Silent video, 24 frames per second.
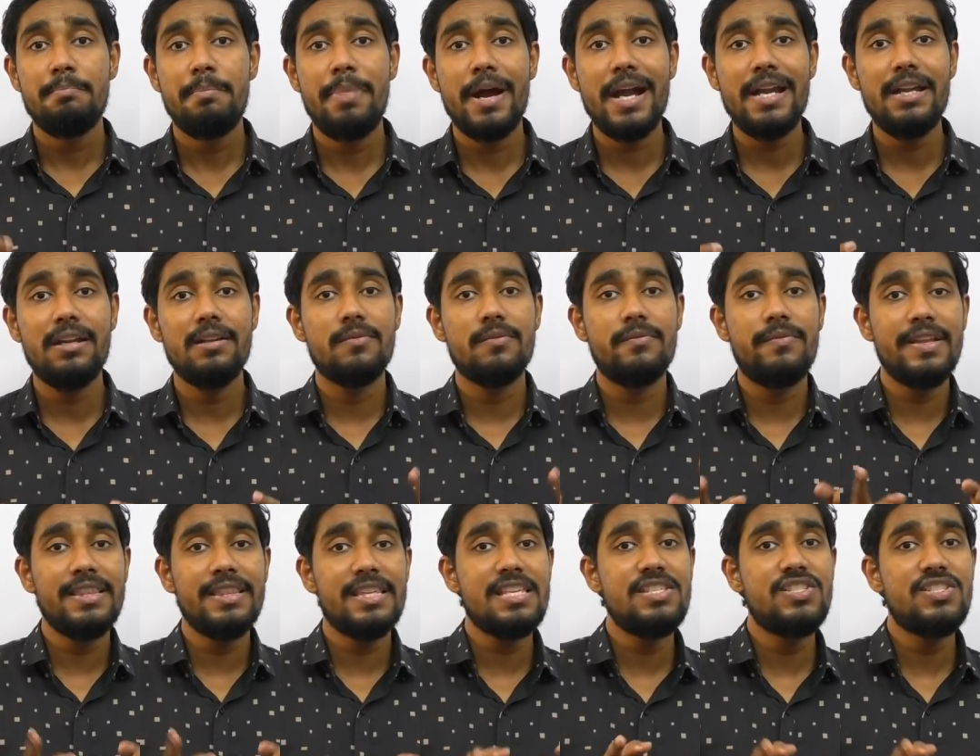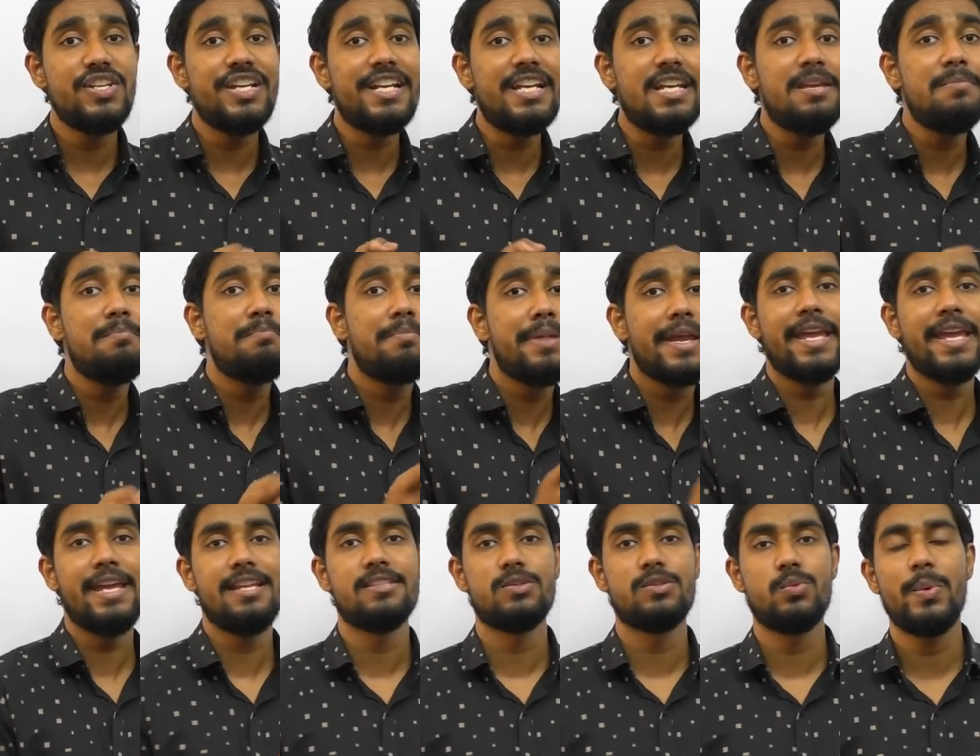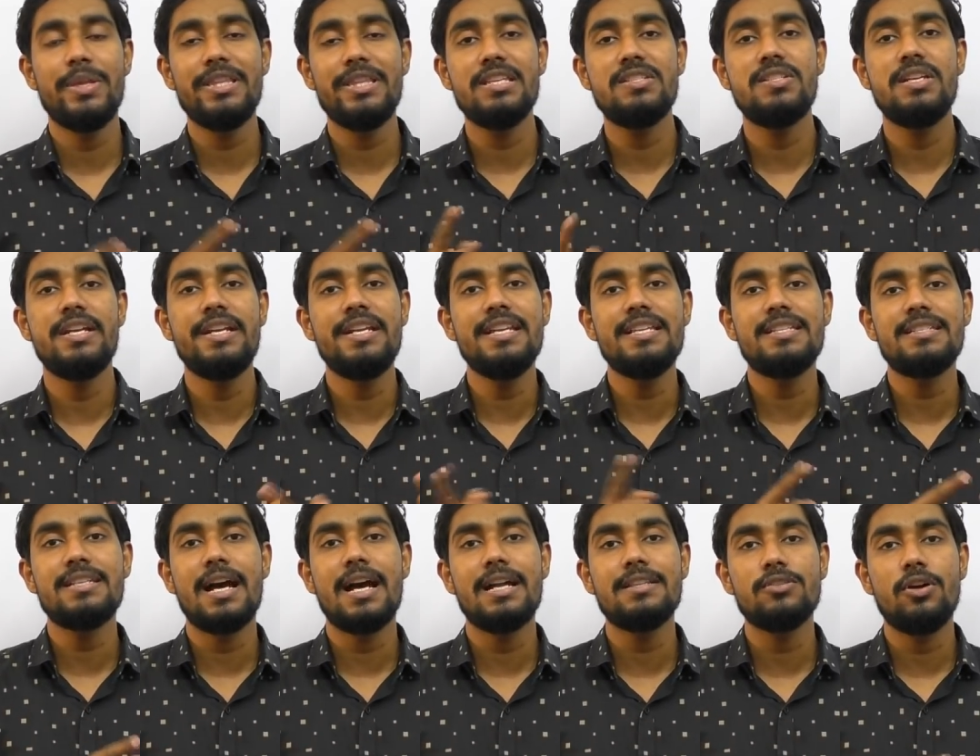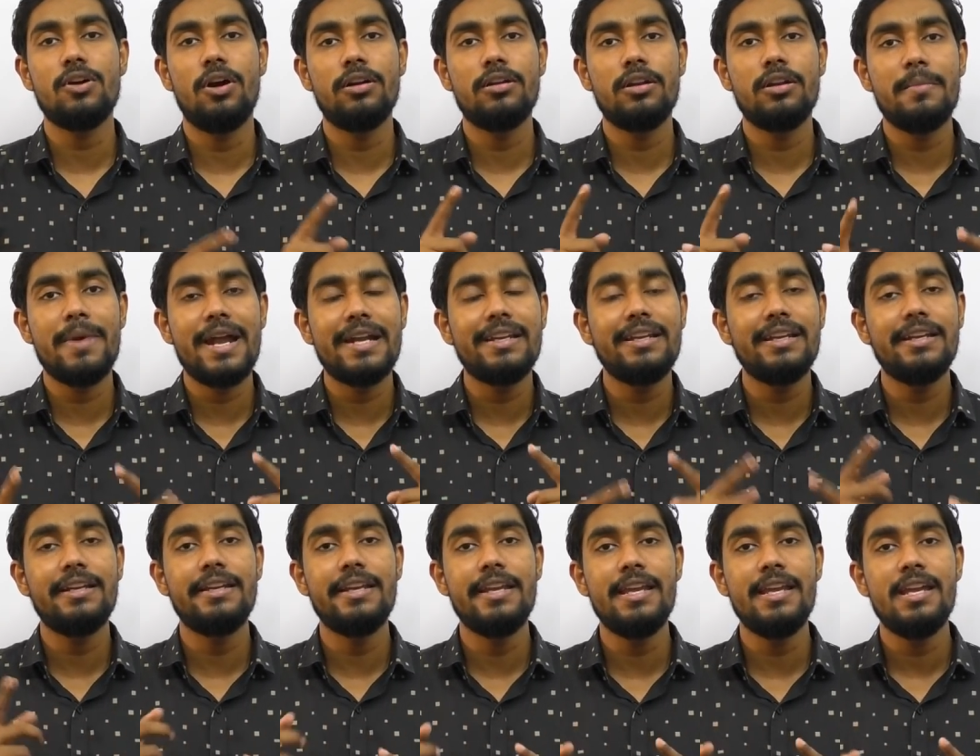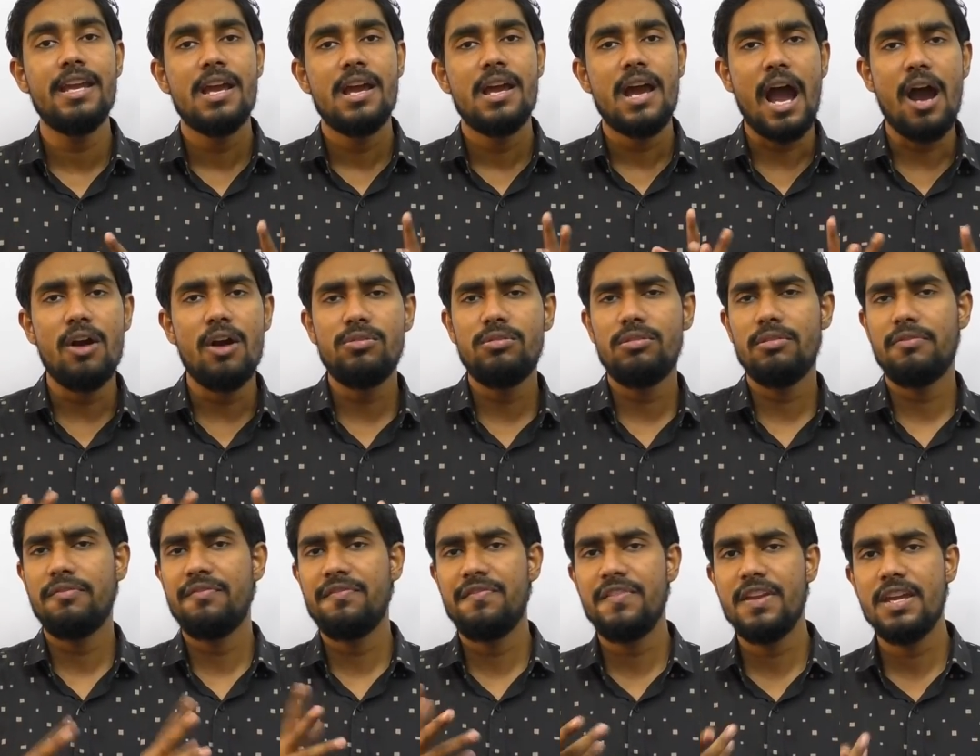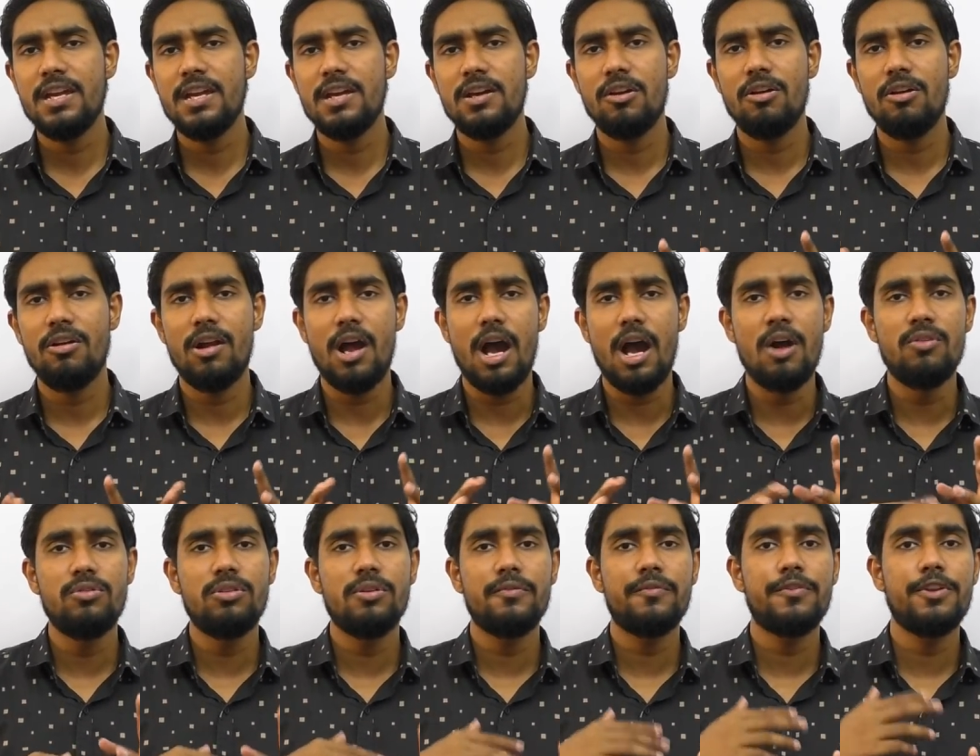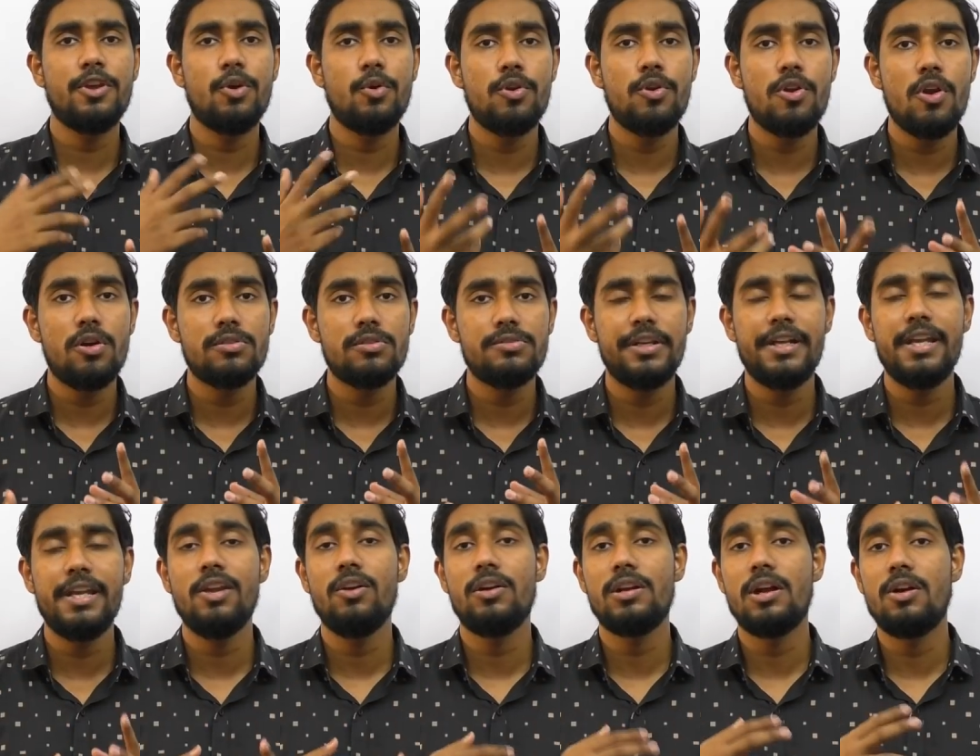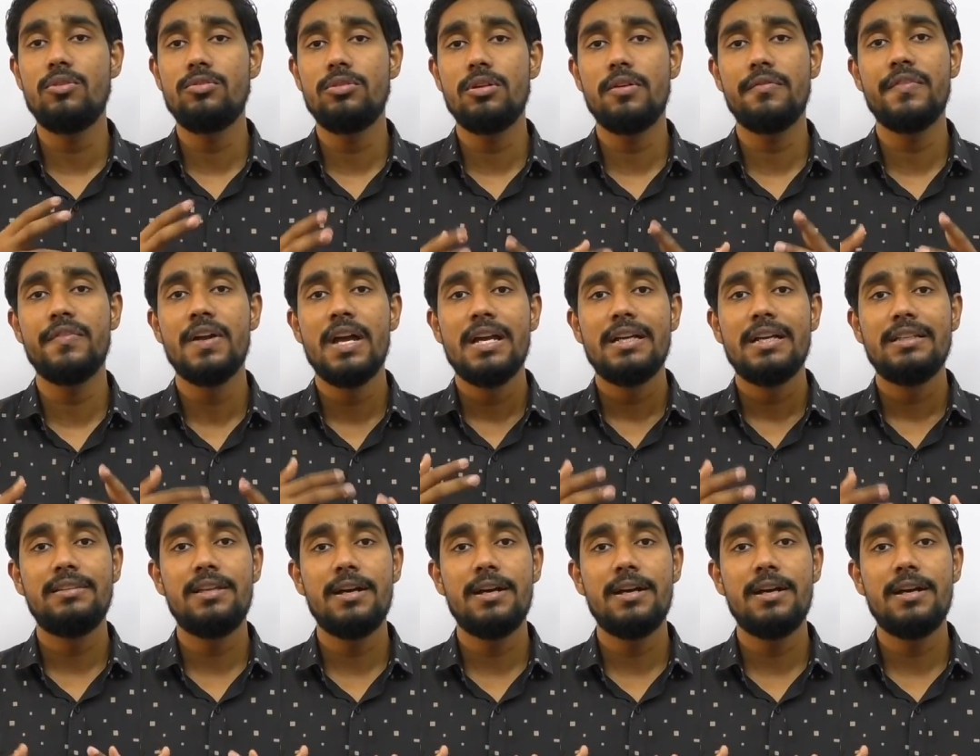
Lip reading: But when the GD begins, when the GD starts automatically out of fear or out of curiosity or out of